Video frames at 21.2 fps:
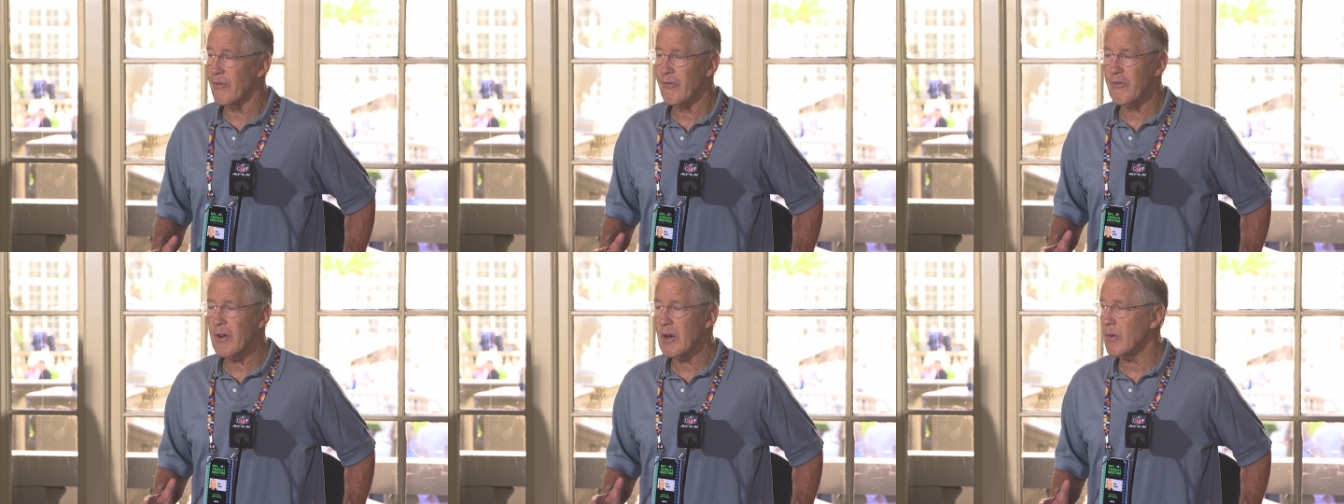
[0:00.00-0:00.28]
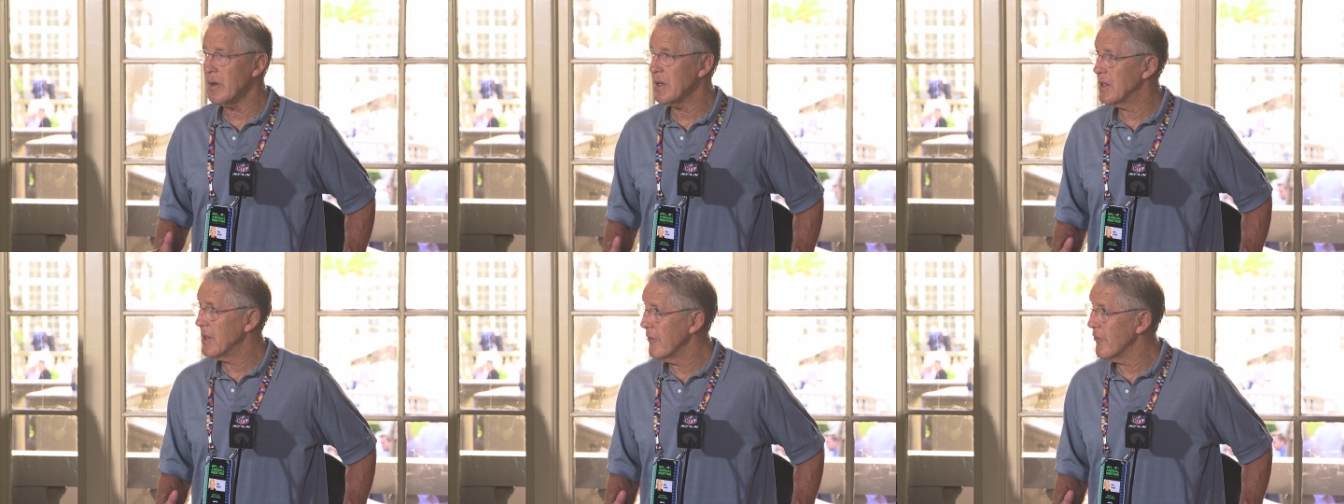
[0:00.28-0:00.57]

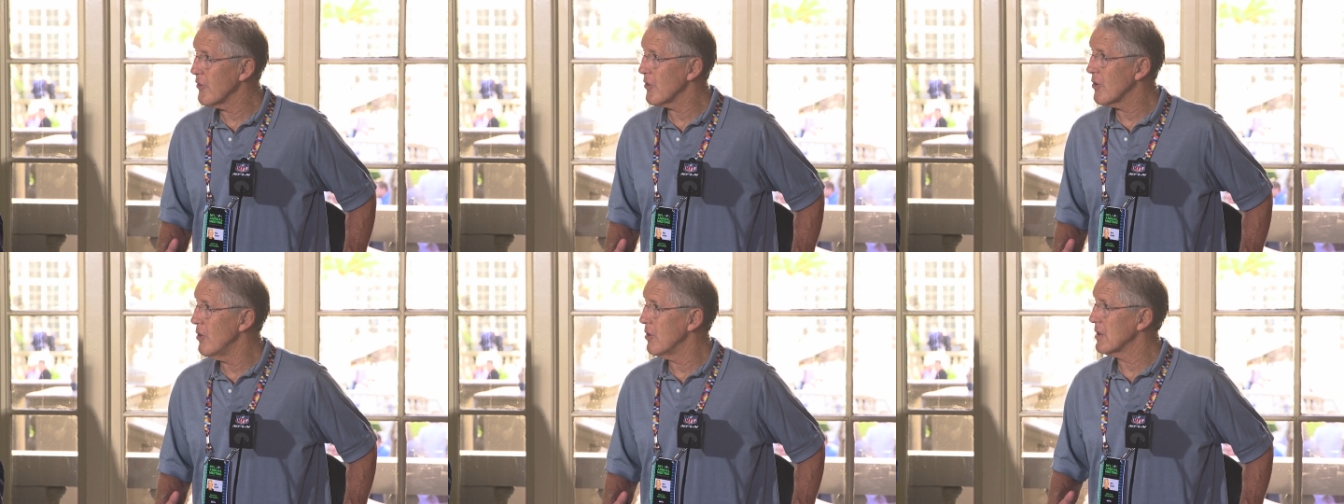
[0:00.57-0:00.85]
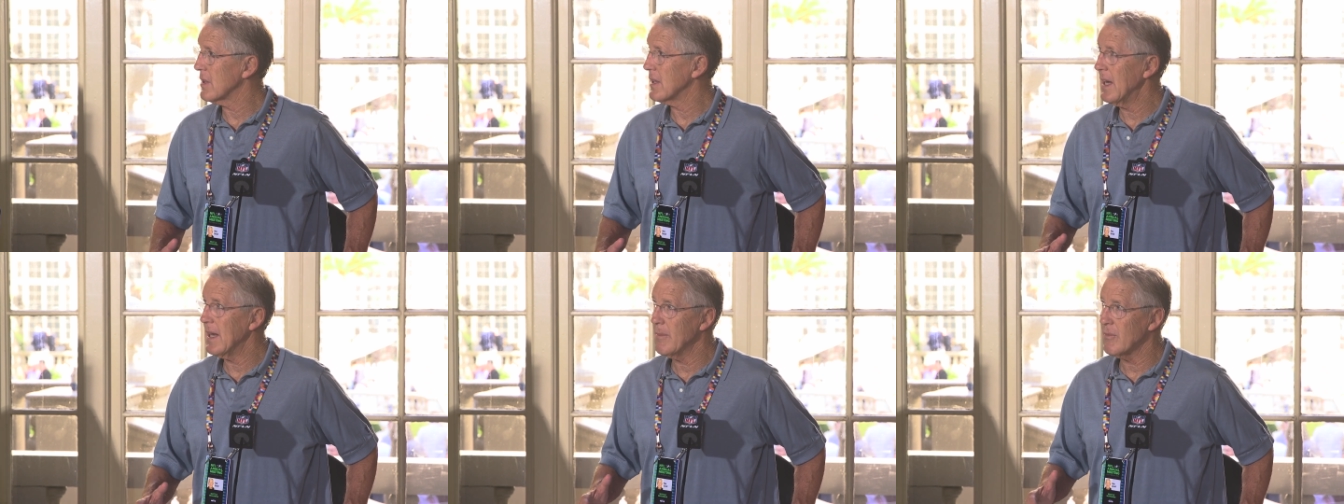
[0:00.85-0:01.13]
very
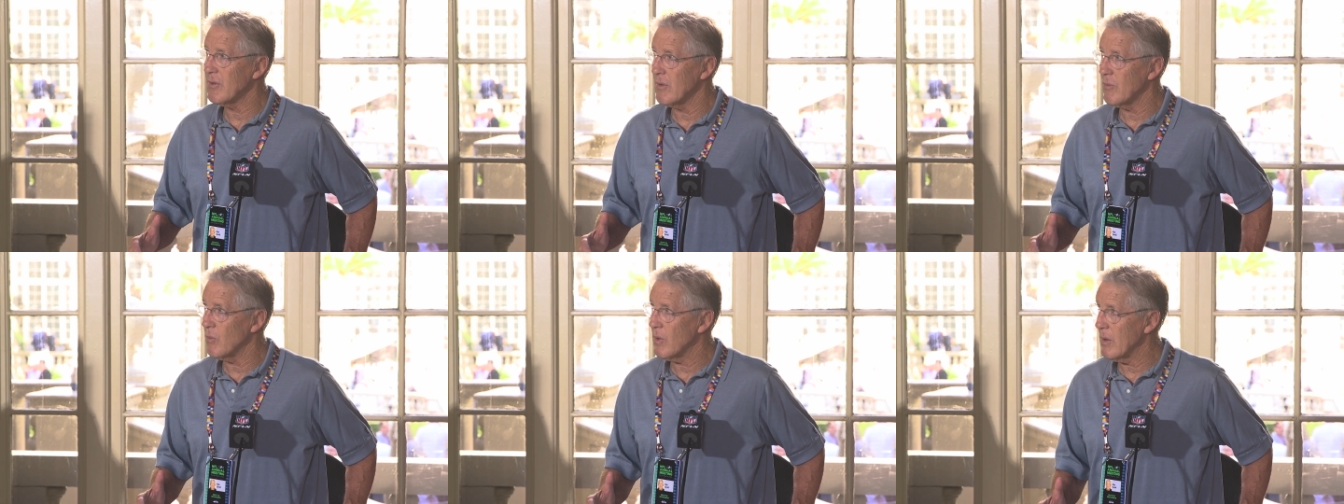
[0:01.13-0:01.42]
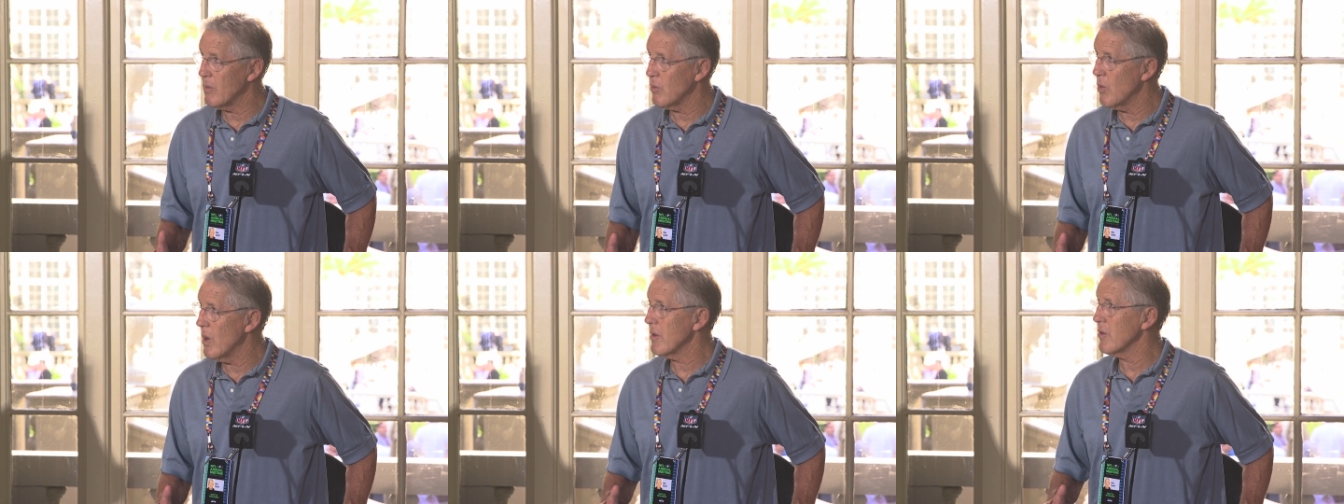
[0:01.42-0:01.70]
difficult games, and
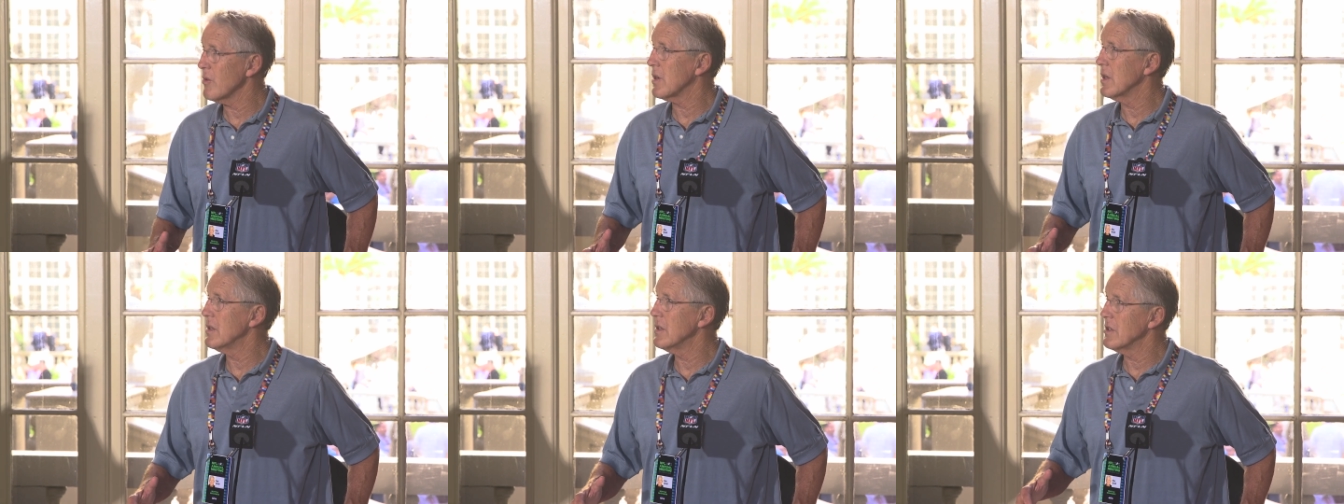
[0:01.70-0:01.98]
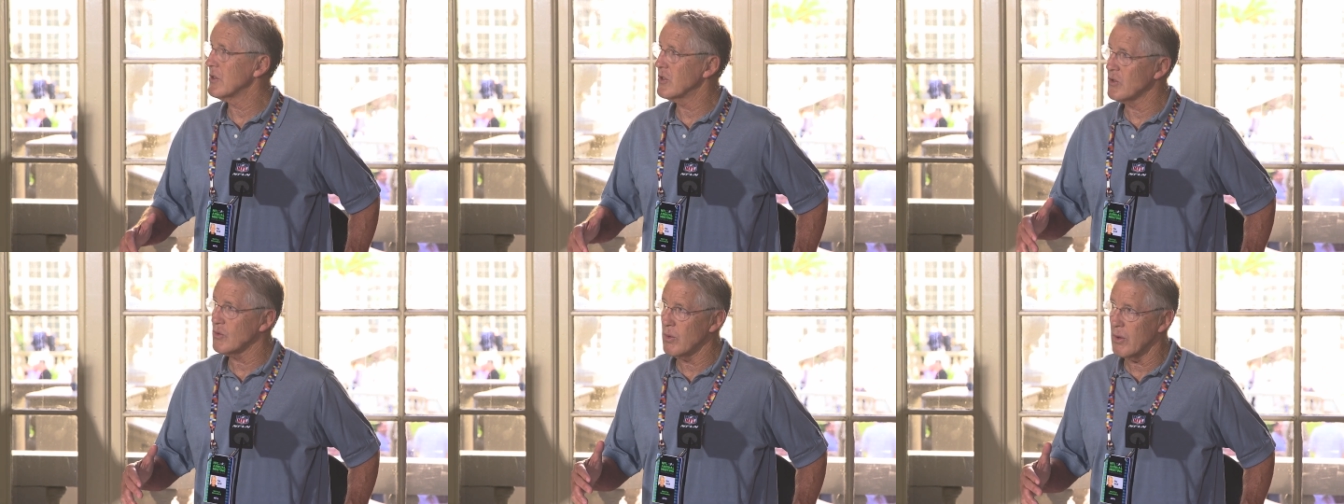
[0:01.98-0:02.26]
we had weather
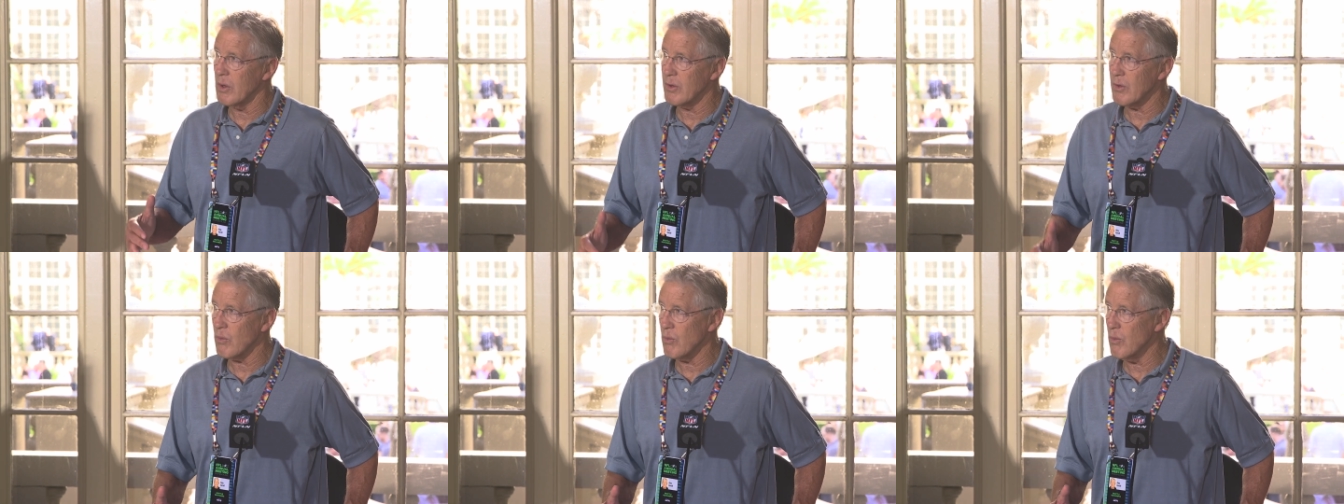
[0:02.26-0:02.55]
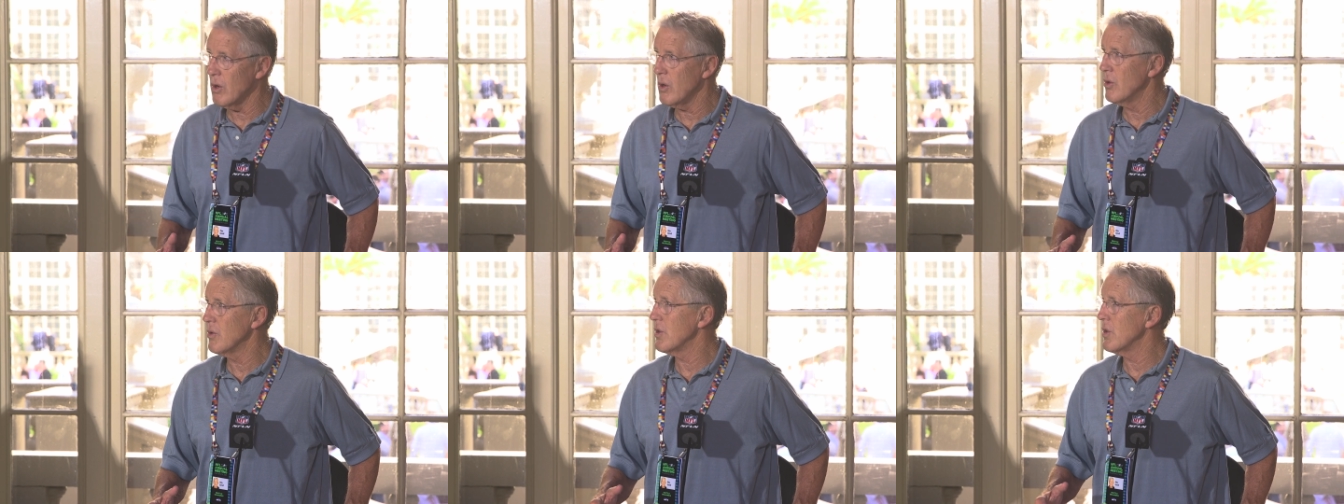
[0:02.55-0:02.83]
conditions, we were on the
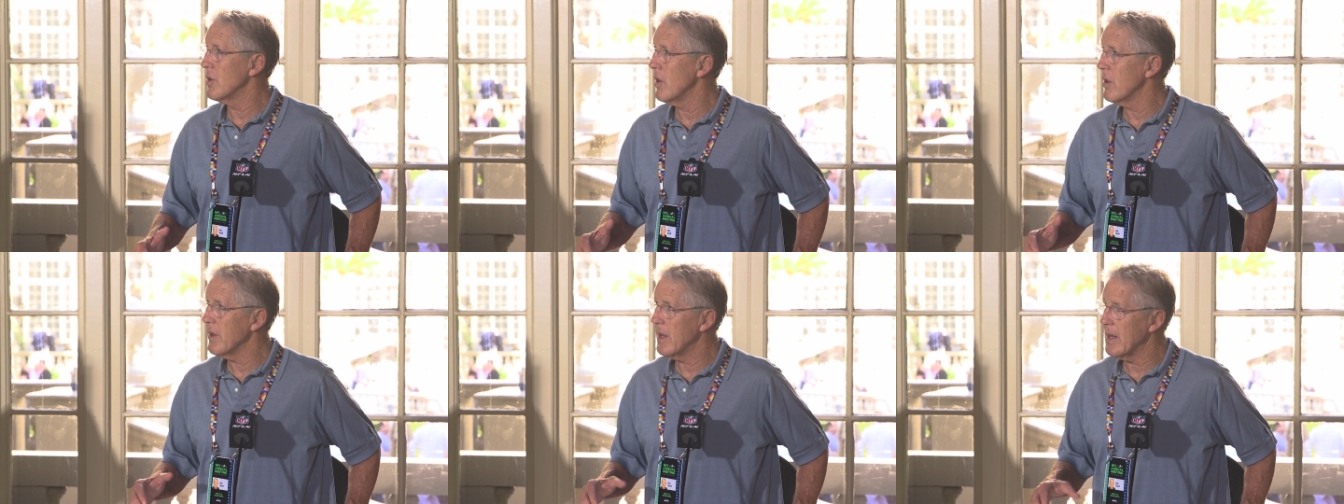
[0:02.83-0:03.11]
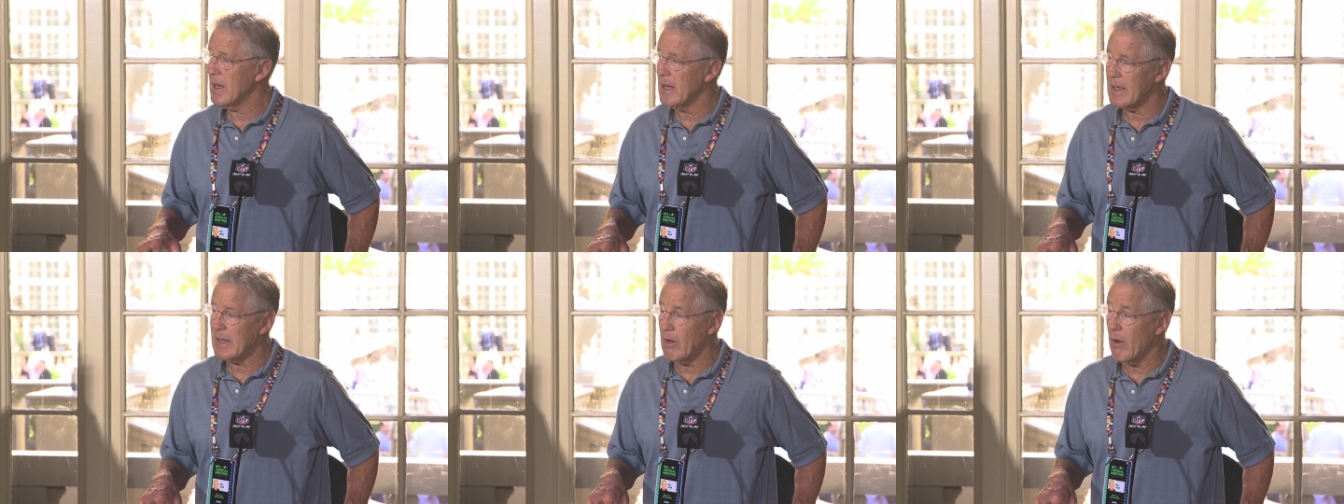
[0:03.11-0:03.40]
road and all
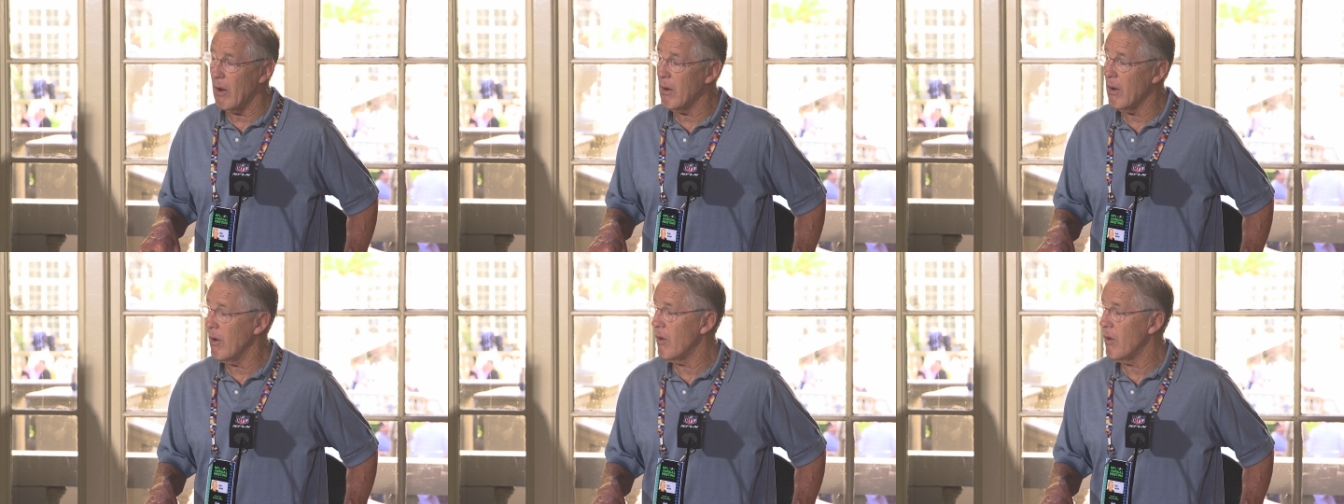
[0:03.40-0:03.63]
that, and he,